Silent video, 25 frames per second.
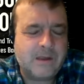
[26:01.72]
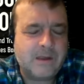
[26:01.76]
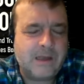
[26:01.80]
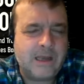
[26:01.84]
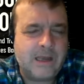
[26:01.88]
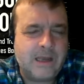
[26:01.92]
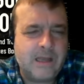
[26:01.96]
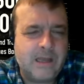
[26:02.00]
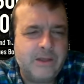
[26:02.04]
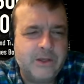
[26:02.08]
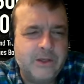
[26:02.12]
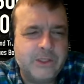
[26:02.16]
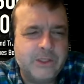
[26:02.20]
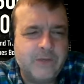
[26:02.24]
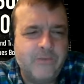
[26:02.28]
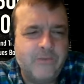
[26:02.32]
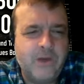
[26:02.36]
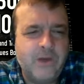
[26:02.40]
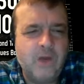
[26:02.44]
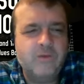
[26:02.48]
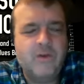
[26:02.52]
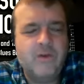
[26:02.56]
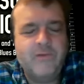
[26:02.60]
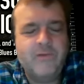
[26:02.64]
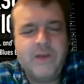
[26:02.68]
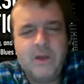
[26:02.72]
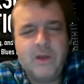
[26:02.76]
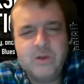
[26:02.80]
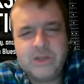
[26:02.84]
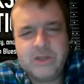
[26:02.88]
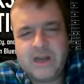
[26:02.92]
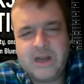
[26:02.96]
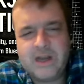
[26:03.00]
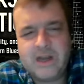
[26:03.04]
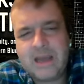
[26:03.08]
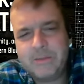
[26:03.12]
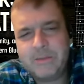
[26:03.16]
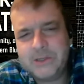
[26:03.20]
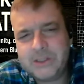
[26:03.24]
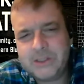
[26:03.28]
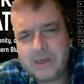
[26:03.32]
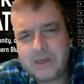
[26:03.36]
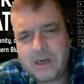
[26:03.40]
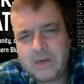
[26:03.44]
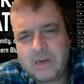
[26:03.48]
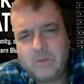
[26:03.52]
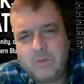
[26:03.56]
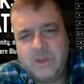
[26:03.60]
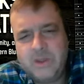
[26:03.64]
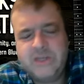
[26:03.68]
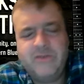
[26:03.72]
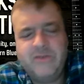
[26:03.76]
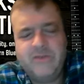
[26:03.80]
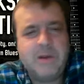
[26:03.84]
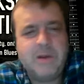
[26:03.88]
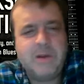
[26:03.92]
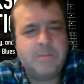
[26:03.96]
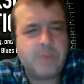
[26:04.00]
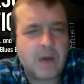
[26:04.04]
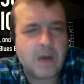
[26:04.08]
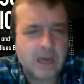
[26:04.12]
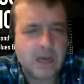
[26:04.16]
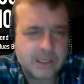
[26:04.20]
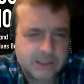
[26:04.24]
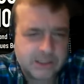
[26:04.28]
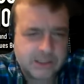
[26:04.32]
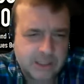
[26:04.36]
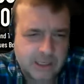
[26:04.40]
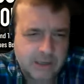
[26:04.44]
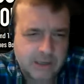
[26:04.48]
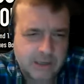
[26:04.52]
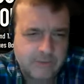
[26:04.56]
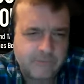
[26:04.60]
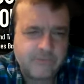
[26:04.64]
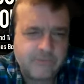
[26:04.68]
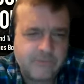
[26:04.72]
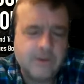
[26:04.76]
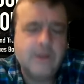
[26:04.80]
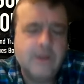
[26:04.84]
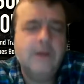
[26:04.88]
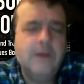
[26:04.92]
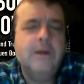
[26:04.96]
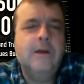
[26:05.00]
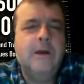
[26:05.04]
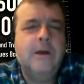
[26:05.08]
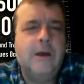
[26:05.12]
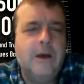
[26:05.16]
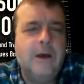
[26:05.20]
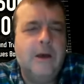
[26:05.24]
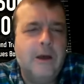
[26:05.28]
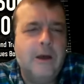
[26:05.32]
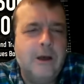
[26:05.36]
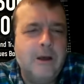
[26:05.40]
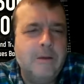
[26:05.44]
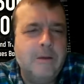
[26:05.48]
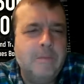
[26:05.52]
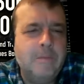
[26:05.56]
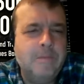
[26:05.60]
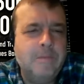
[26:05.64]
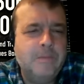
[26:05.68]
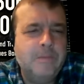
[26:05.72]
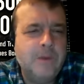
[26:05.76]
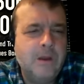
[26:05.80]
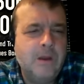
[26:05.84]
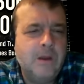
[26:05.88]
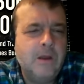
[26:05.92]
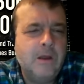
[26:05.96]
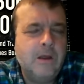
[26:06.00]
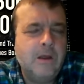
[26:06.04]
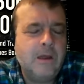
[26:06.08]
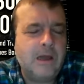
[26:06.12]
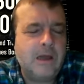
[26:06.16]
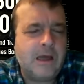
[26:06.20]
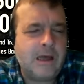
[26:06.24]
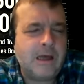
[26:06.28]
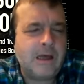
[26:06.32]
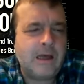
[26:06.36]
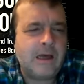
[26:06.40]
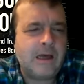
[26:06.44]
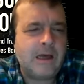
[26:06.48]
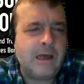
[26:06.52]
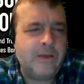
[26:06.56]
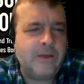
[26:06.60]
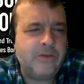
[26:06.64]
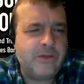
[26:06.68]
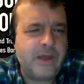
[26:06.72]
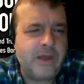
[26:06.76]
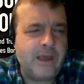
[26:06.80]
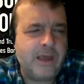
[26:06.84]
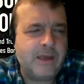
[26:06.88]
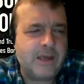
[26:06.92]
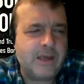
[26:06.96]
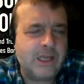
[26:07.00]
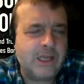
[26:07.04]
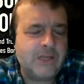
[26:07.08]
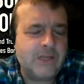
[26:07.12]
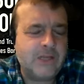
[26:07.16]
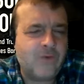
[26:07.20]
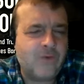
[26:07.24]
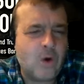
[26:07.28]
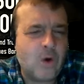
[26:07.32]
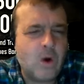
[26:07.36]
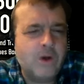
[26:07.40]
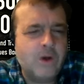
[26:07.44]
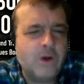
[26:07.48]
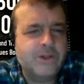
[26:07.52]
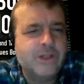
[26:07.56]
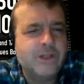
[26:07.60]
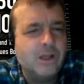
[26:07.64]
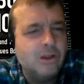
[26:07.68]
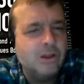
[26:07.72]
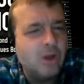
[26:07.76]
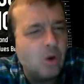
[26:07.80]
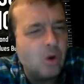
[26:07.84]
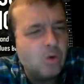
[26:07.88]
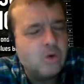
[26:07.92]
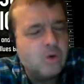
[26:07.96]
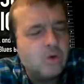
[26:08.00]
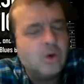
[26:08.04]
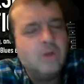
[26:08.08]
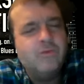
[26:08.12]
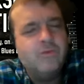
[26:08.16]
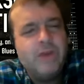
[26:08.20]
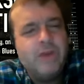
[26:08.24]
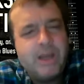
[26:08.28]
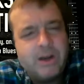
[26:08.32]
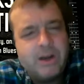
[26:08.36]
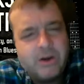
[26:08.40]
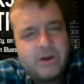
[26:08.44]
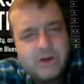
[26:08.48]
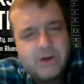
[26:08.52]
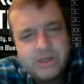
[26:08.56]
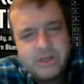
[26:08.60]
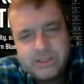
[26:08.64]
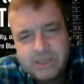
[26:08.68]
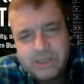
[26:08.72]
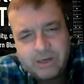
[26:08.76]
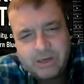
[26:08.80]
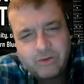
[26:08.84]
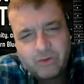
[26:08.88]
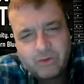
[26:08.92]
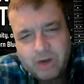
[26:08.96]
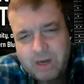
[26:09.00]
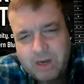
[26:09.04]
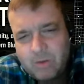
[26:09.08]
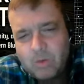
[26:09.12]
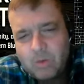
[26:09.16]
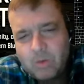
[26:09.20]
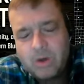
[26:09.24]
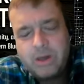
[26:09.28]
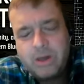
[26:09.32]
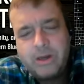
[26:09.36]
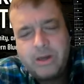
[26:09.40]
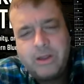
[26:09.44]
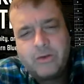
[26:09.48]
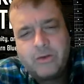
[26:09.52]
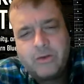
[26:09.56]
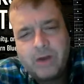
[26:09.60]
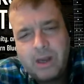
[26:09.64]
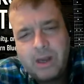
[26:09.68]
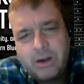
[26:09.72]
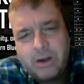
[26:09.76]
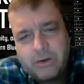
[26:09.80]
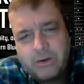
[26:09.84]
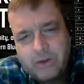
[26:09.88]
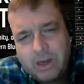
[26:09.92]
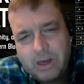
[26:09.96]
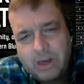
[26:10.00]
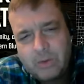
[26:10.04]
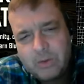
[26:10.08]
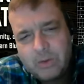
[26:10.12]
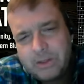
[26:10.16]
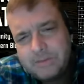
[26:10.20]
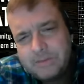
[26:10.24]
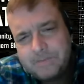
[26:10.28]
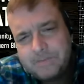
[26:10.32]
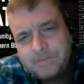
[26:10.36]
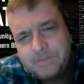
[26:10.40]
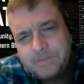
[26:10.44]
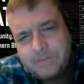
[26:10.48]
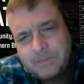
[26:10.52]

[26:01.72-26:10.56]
and there's a few reviews on Amazon which have been positive. Um, I think as far as the local readers in Greenwood and the greater Greenwood